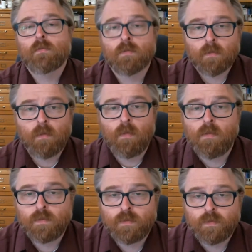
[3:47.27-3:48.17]

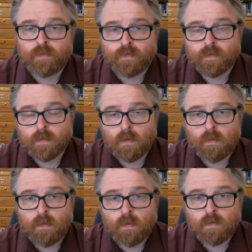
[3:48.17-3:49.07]

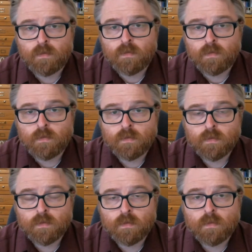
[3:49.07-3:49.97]

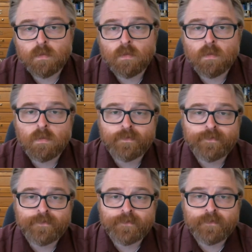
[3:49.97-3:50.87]

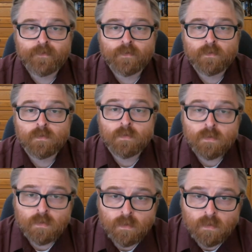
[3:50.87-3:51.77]

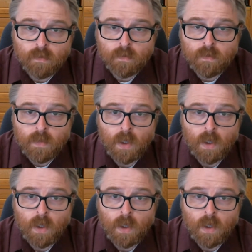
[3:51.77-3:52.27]
No one is speaking in this clip.